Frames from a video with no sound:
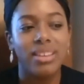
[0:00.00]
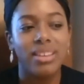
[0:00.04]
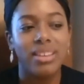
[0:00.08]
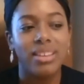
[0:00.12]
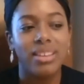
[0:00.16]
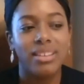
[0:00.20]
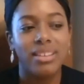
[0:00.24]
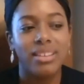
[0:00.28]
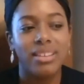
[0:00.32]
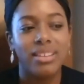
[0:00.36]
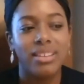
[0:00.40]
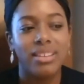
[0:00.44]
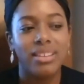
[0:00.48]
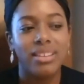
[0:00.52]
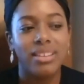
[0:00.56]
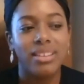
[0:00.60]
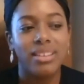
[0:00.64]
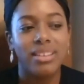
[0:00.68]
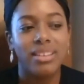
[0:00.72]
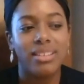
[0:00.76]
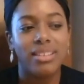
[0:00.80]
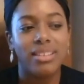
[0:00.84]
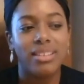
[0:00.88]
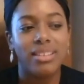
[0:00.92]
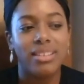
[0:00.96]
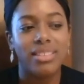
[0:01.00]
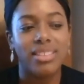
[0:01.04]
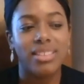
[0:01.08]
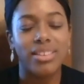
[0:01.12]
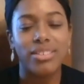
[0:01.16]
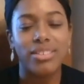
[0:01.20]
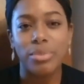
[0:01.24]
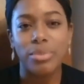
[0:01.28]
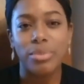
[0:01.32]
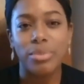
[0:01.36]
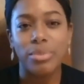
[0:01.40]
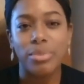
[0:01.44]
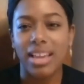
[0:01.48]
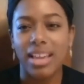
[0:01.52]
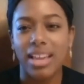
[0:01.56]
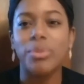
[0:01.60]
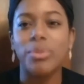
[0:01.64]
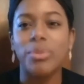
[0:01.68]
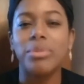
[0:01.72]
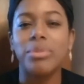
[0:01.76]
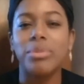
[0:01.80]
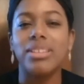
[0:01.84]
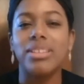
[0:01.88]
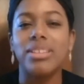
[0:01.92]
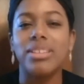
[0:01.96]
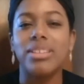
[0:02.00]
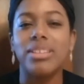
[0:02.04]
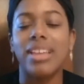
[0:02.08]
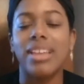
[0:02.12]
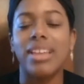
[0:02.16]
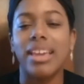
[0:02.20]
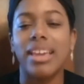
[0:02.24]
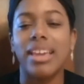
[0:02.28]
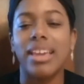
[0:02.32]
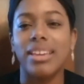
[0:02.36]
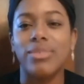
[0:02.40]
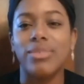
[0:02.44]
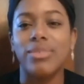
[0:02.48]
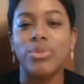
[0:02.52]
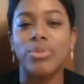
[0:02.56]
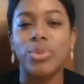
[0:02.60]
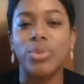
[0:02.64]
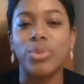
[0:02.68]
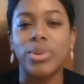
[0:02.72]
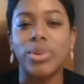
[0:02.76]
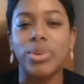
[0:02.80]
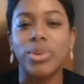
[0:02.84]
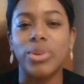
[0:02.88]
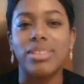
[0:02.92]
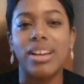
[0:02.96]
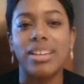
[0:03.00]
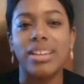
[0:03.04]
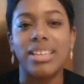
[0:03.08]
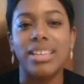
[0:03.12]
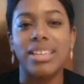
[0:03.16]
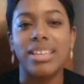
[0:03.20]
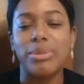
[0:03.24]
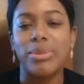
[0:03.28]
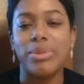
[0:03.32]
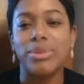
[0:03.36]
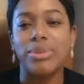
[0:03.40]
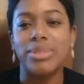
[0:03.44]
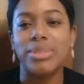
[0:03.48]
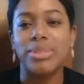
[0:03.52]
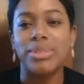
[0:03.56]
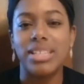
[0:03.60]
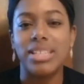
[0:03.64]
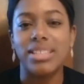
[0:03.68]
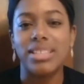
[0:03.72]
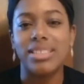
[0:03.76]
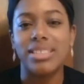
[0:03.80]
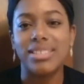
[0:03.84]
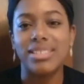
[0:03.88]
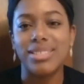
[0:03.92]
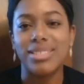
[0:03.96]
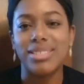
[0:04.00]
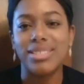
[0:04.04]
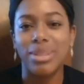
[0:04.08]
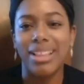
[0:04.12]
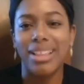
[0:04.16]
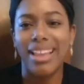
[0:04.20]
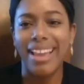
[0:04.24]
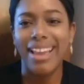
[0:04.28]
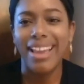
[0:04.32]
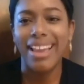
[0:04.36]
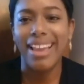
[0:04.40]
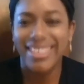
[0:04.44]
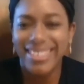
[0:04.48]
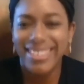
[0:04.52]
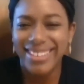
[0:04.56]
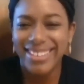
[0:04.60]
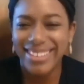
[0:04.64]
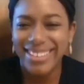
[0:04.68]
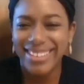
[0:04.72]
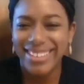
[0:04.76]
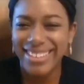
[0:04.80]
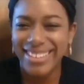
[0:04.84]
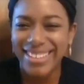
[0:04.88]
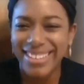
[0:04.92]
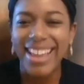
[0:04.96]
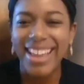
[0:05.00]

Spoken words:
There's a part of me that's like, oh, maybe like if we're lucky, we won't need this play